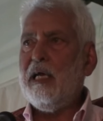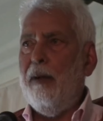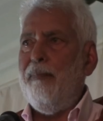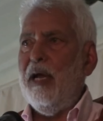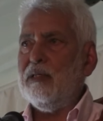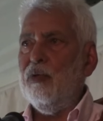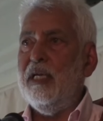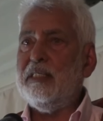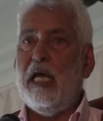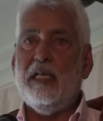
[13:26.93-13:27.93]
come back to
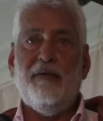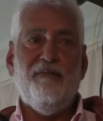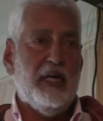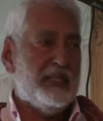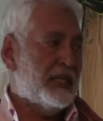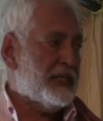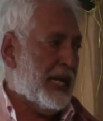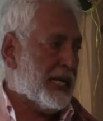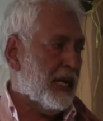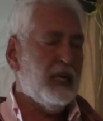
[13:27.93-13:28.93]
an Italian village and
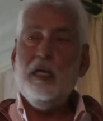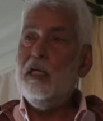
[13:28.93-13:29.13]
settle.